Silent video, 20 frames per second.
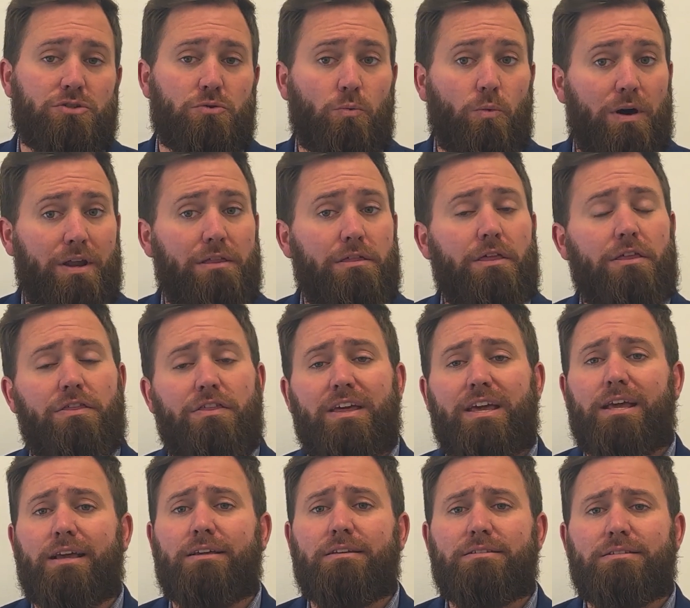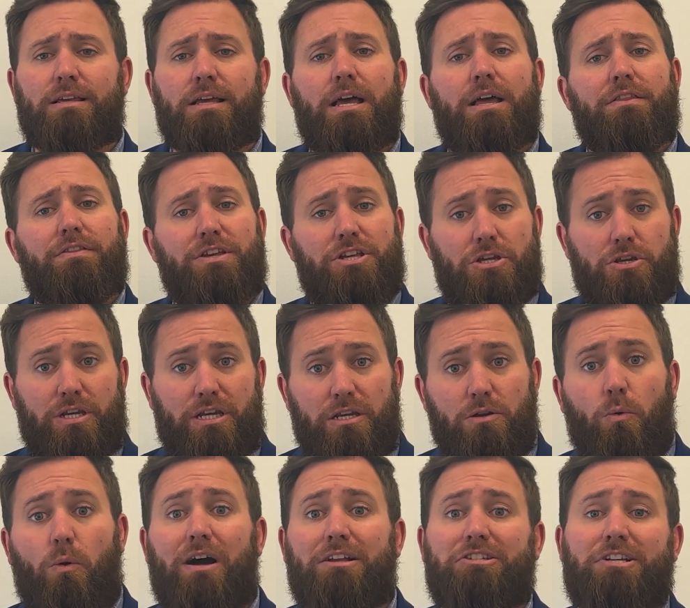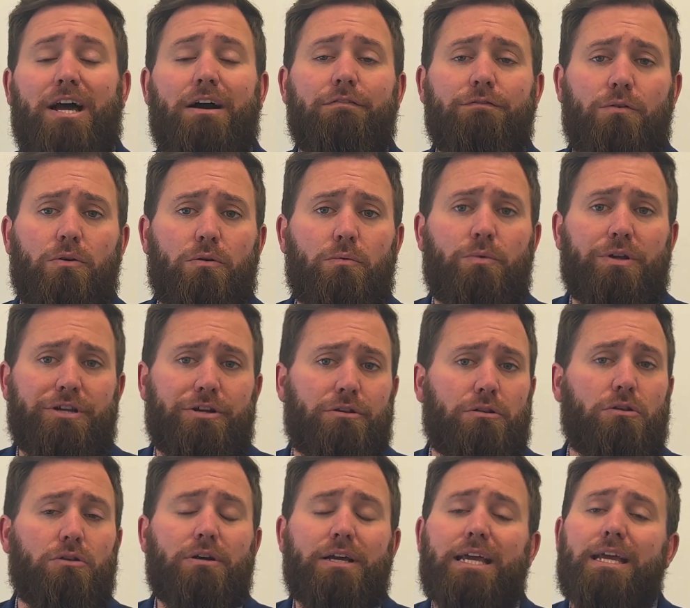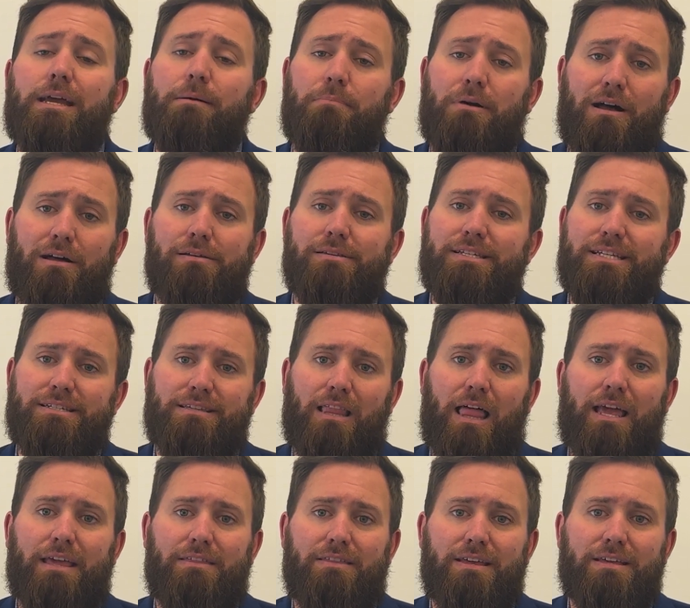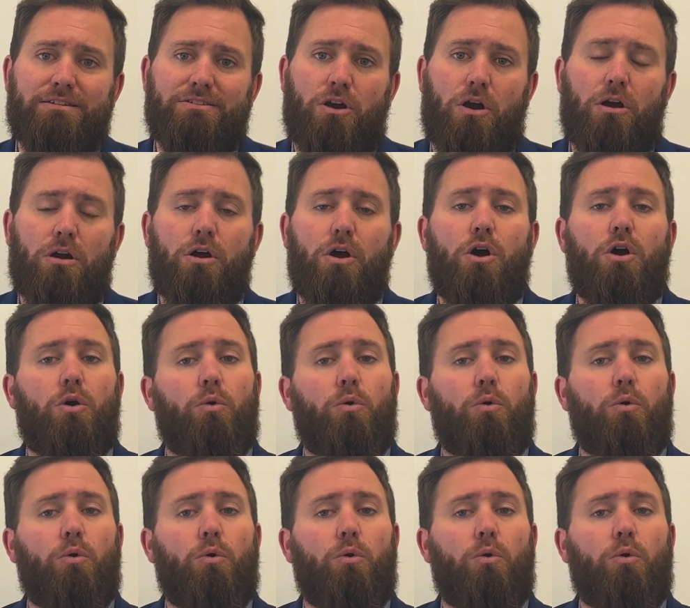one of the things that you need to watch out for when you're looking at policies like this are,